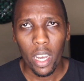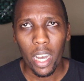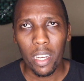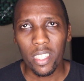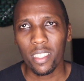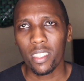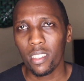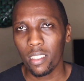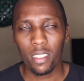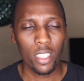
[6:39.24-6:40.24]
a
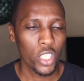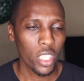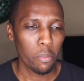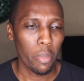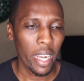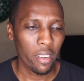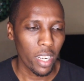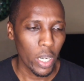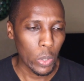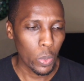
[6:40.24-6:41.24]
statistician
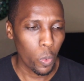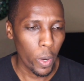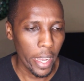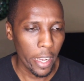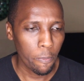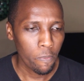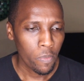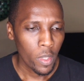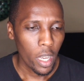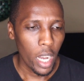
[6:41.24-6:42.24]
background, where
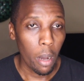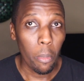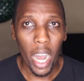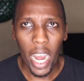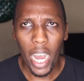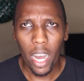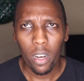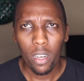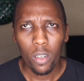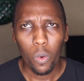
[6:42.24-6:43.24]

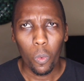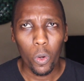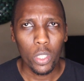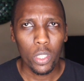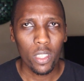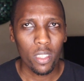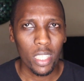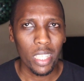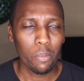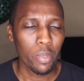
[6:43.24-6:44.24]
R would
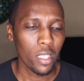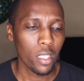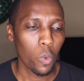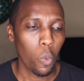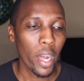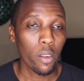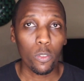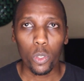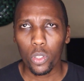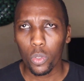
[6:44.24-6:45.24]
still be one
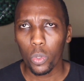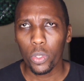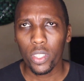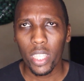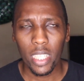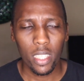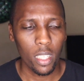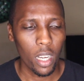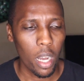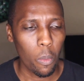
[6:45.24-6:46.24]
of those tools
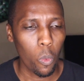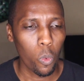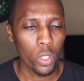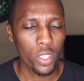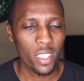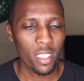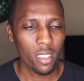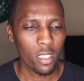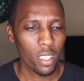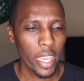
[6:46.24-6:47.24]
that would
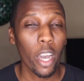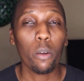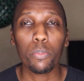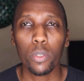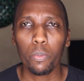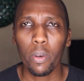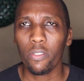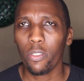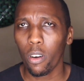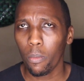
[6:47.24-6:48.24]
help you
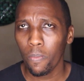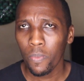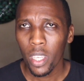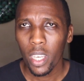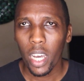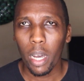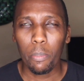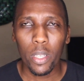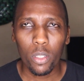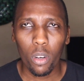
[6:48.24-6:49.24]
perform a
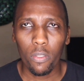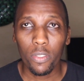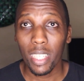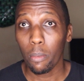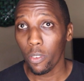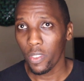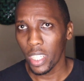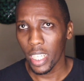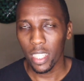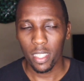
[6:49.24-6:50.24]
bit of some of the
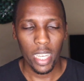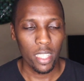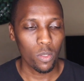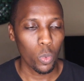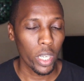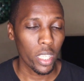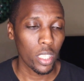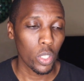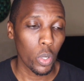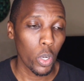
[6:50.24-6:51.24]
data science work
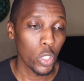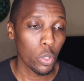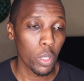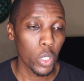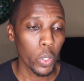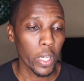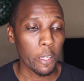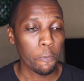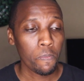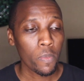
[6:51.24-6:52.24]
that you're going to be
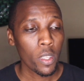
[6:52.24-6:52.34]
doing.